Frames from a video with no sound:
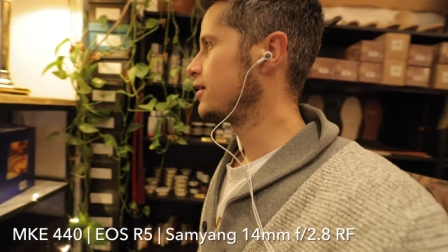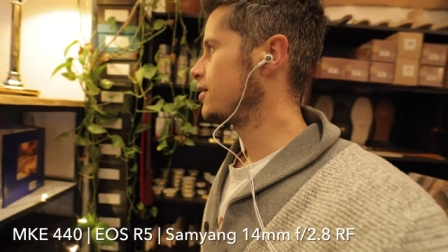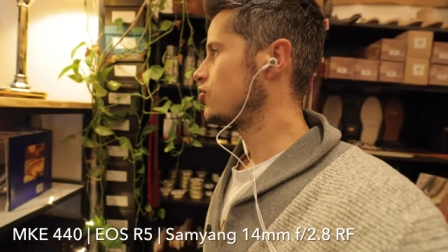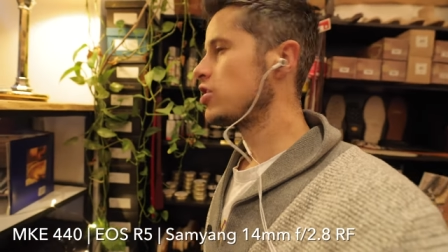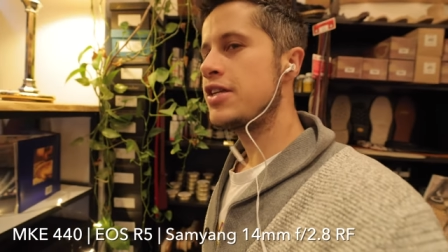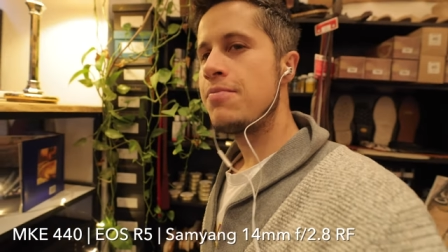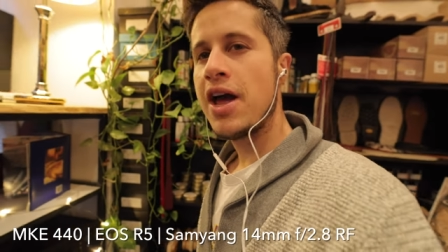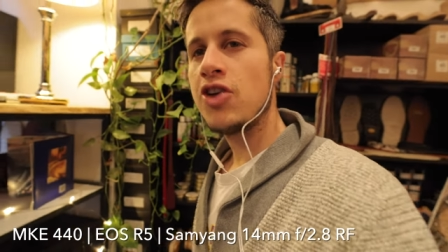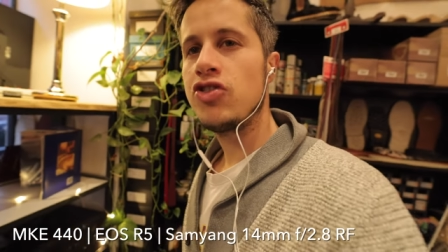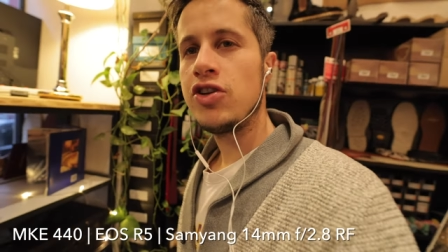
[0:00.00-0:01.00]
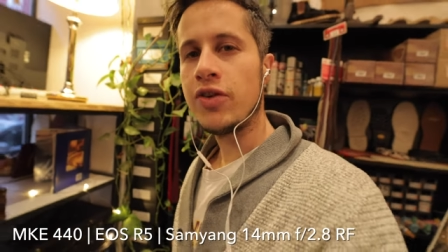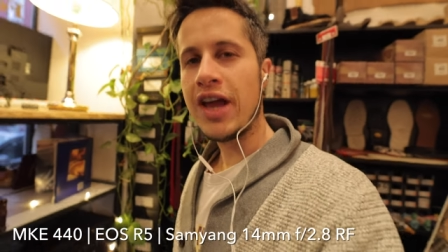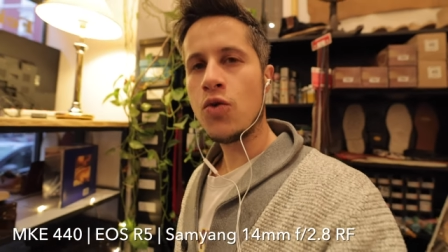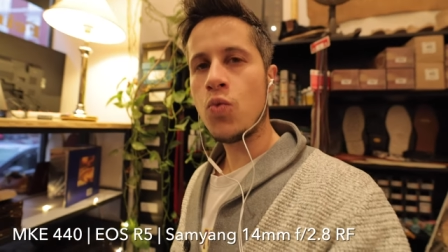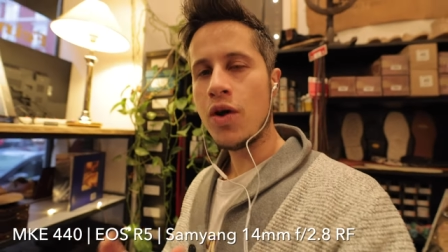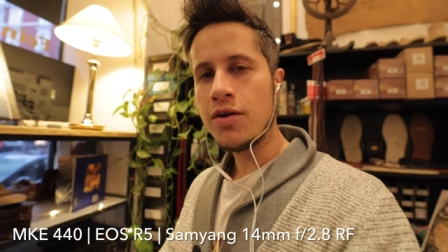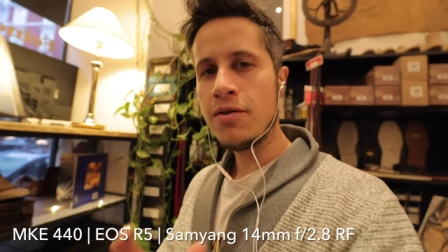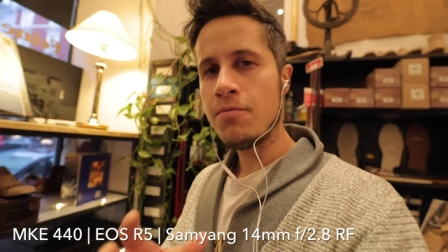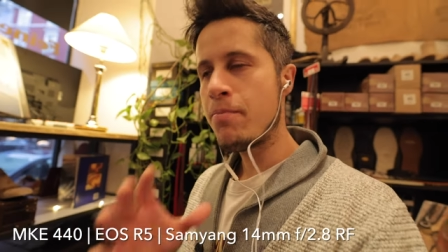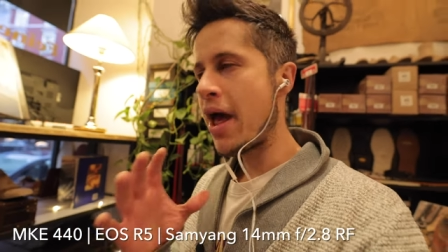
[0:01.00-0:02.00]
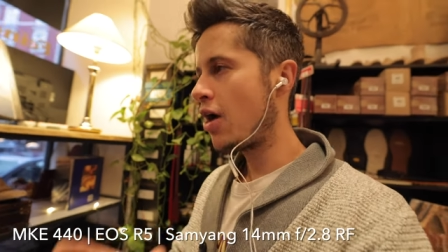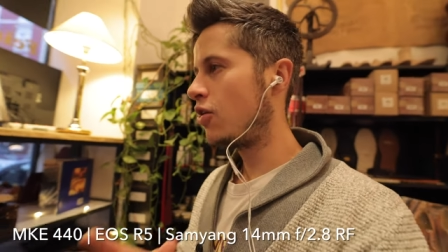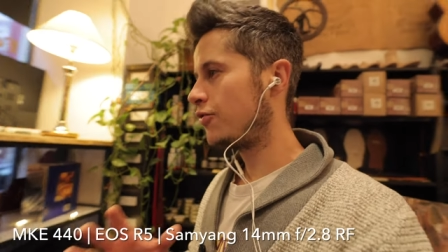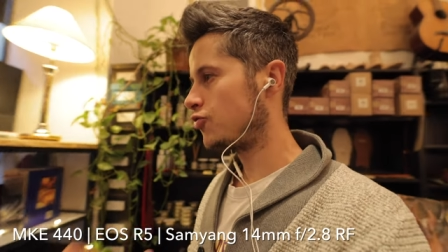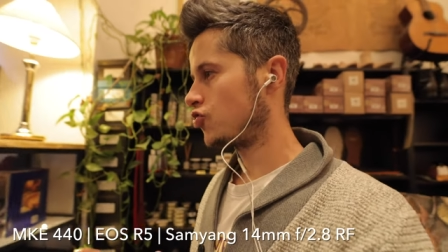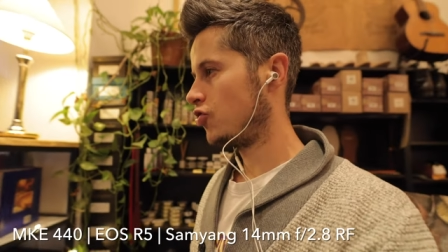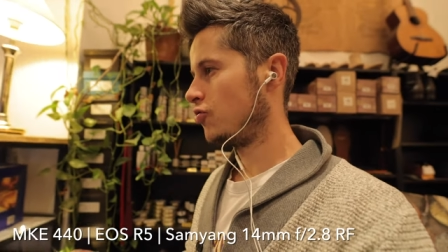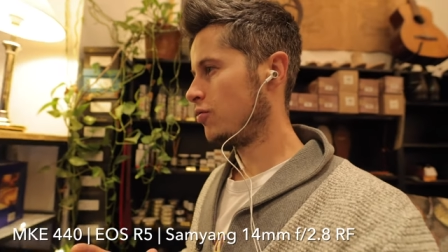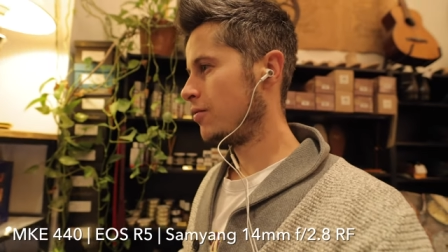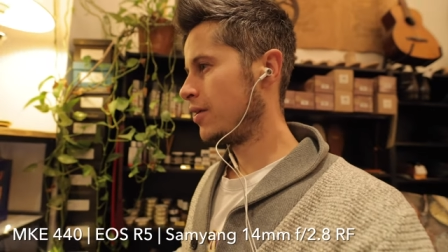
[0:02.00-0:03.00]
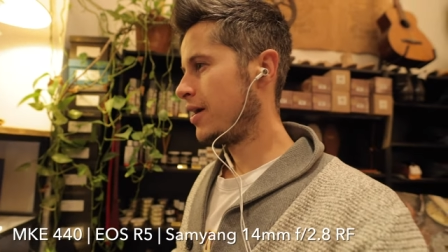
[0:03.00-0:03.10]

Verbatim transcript: uh, just imagine you get one pair of shoe,